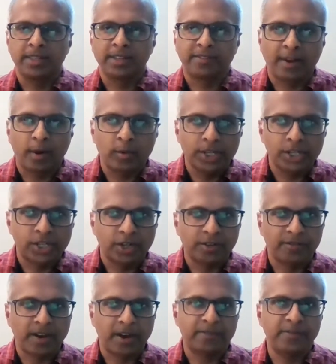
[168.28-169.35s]
The foundation
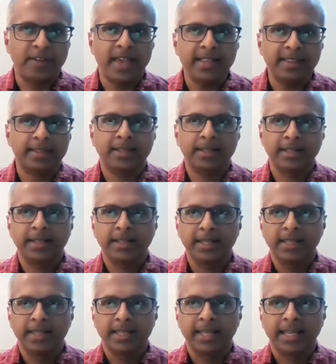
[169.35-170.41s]
of our faith
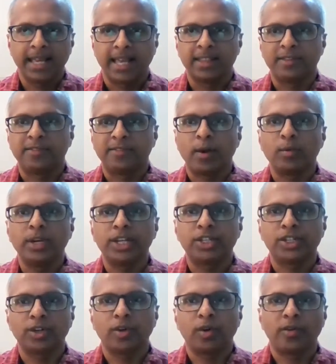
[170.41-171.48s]
and the
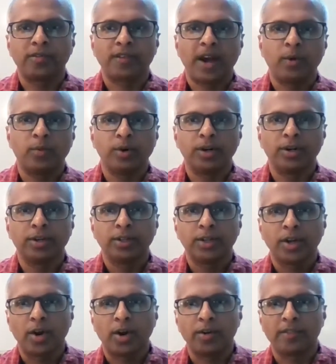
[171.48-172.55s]
foundation of our
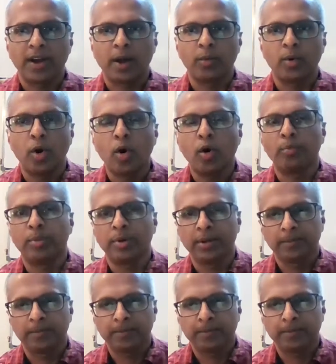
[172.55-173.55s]
hope.